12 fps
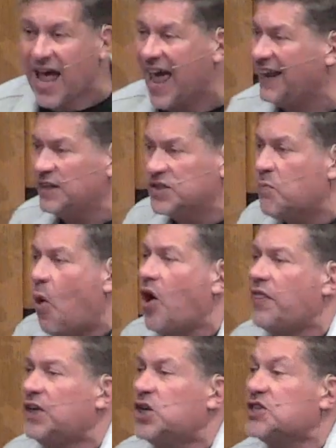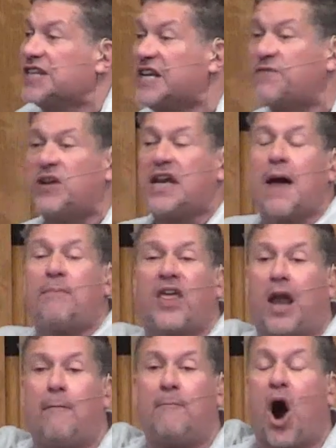And it's more than just lifting up the
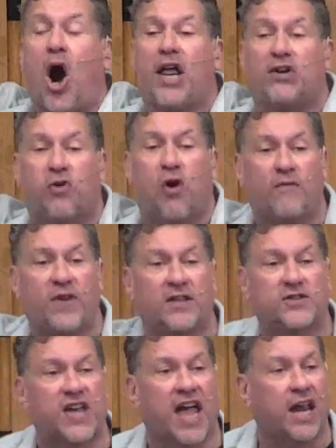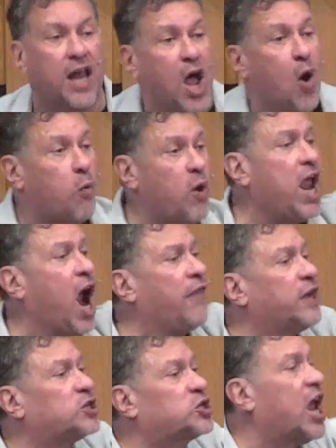Lombardi trophy and saying, We are
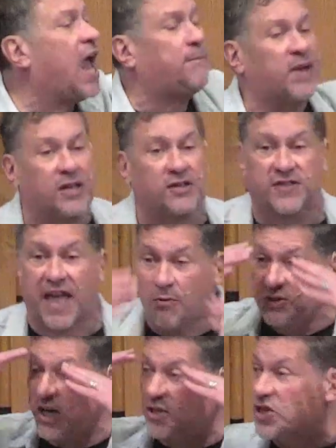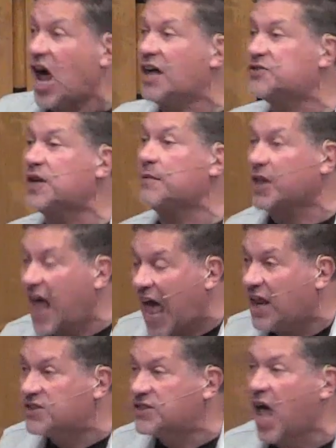the champions. That was exhausting. Glad
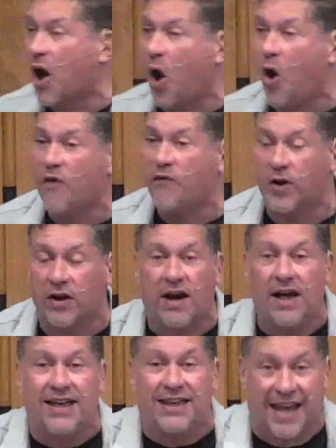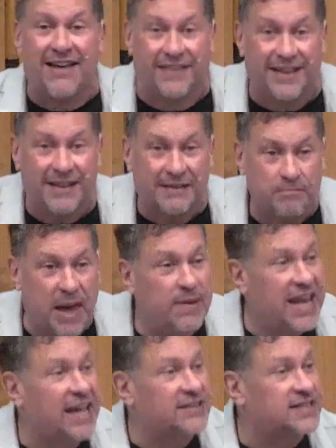it's not over. Yeah, maybe
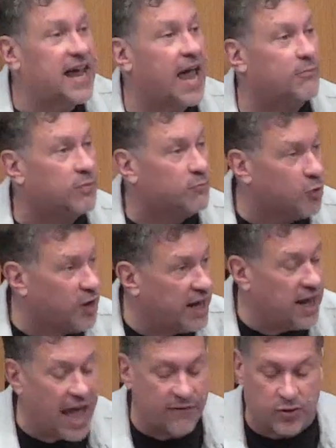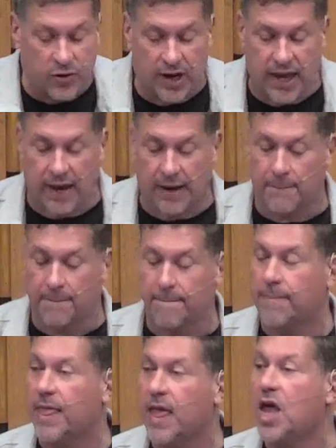next time we'll get it after it again.
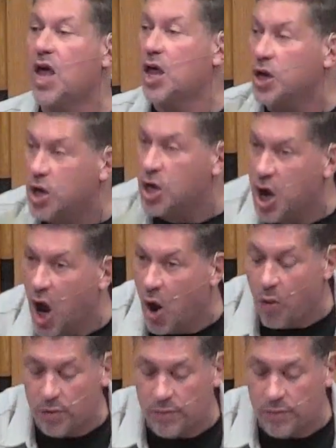No.